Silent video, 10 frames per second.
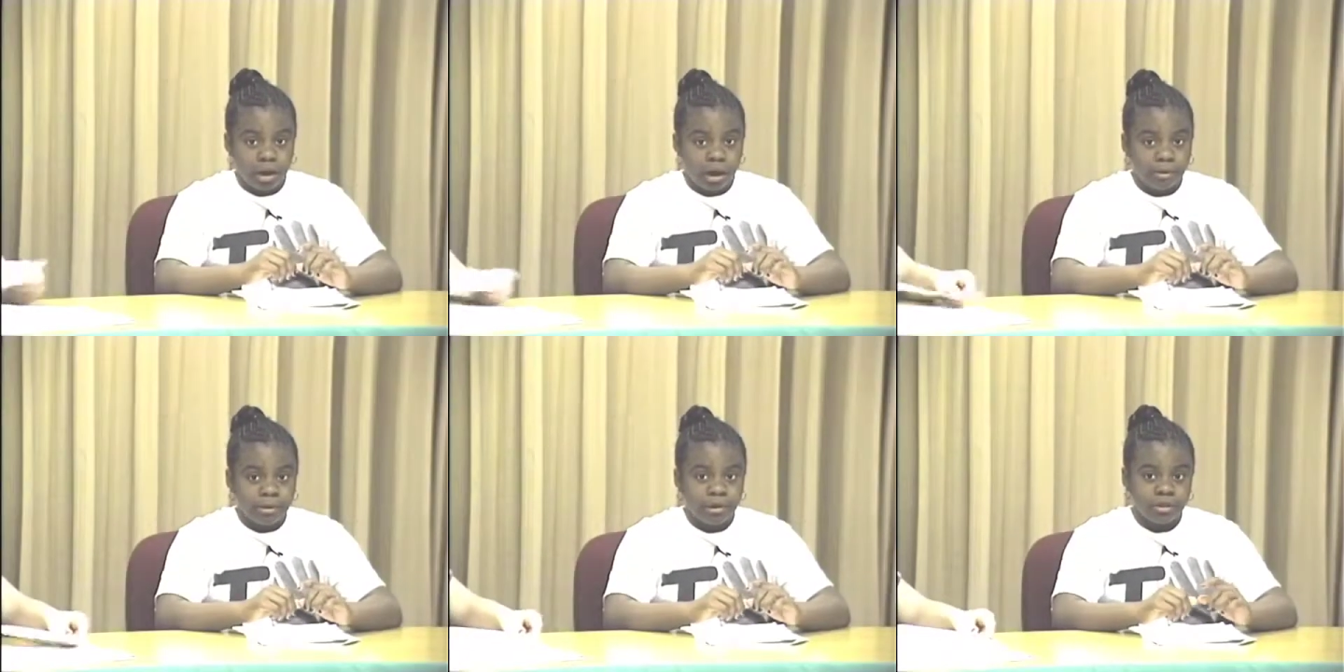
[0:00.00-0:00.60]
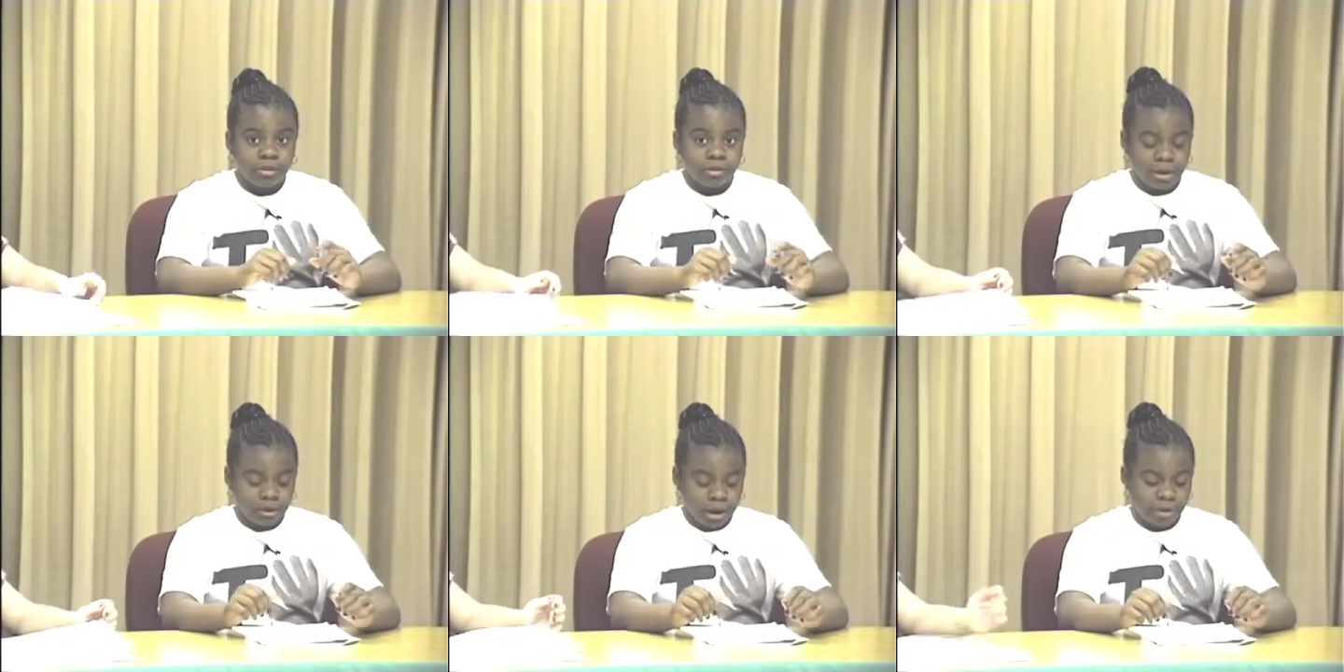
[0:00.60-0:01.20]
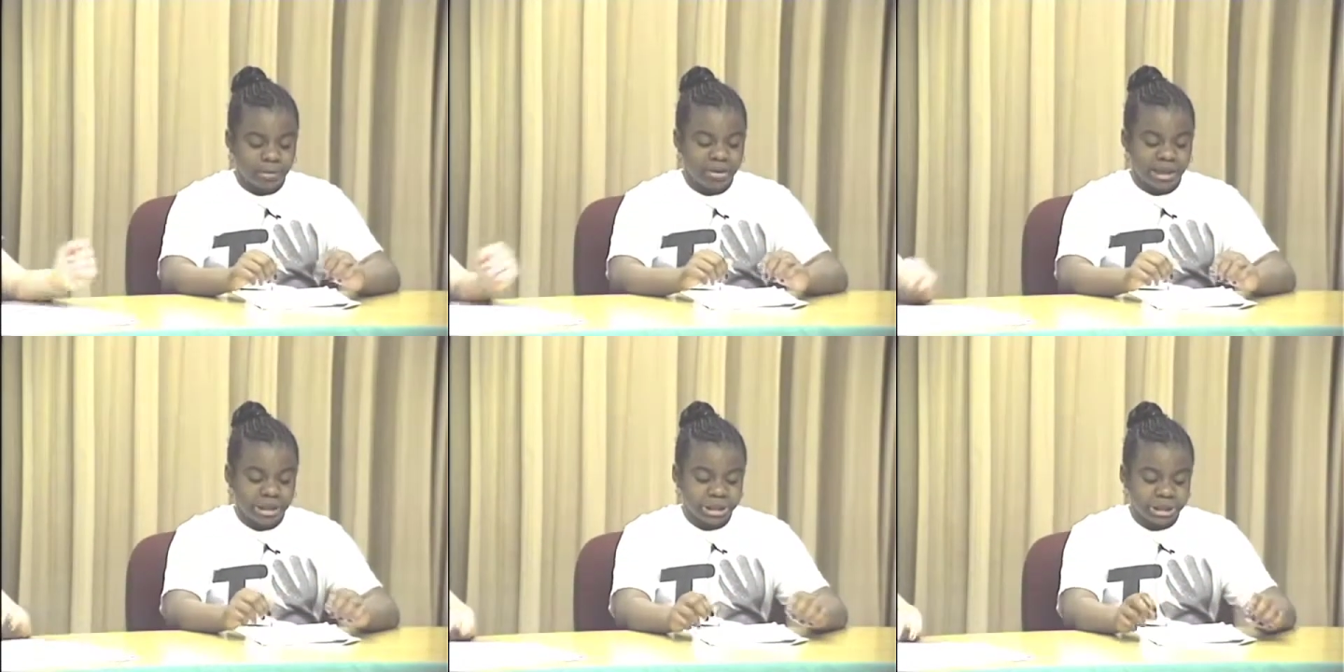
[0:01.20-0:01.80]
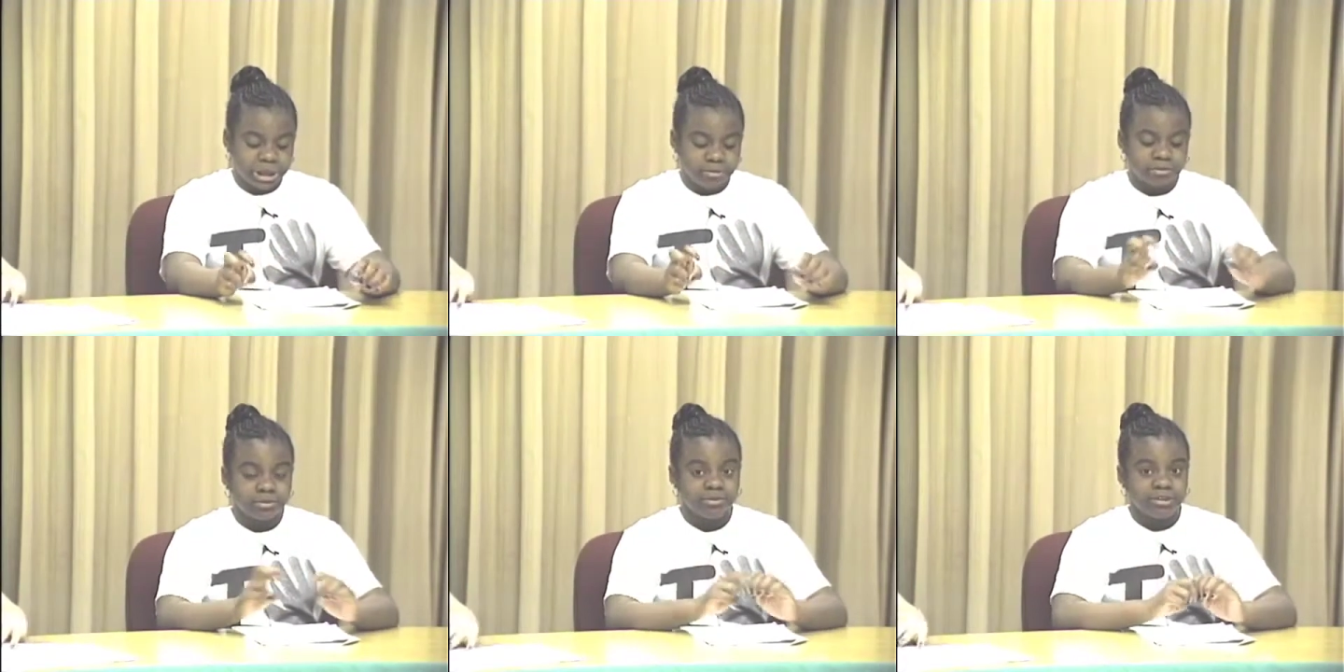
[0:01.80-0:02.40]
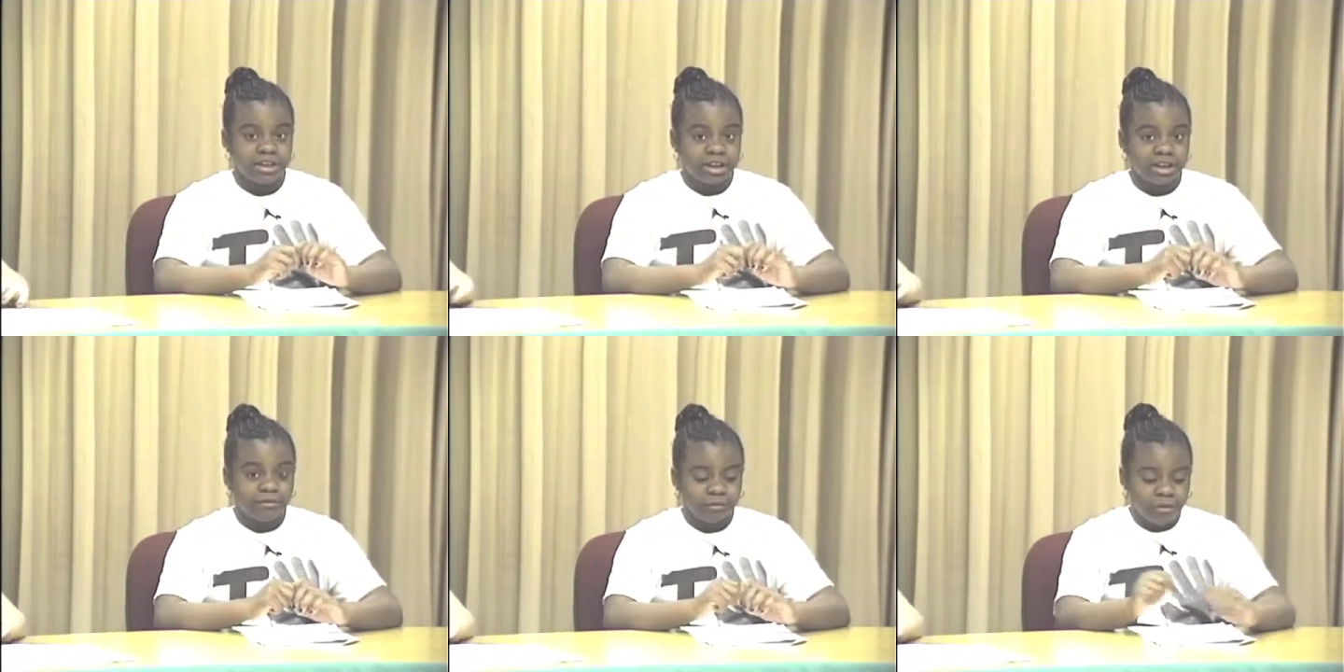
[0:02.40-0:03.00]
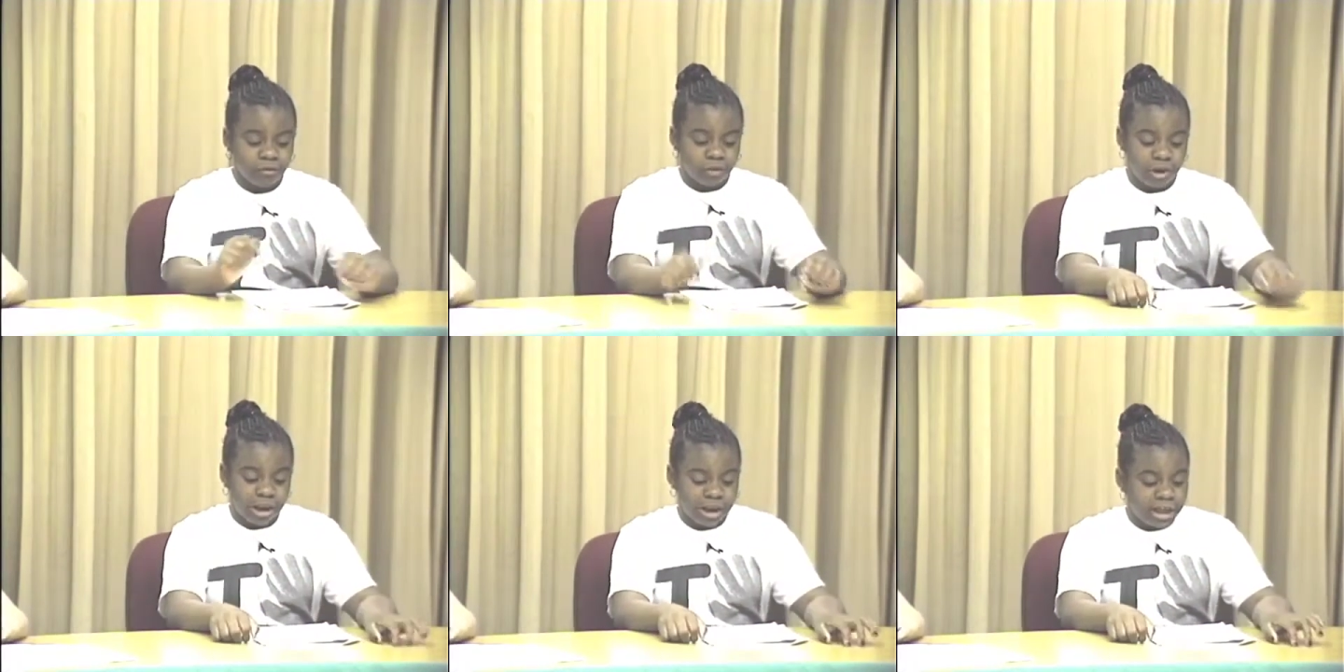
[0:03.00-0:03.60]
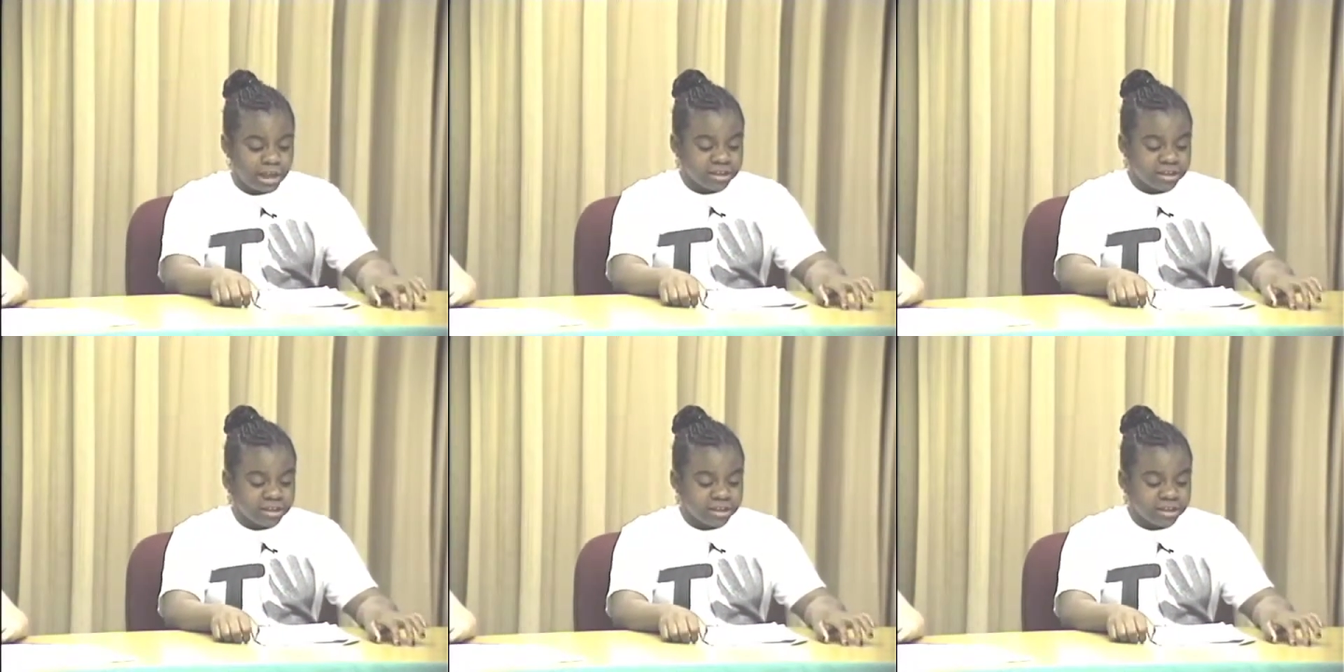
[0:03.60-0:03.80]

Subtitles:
Our Book of the Week recommendation comes from Sydney in 4th grade.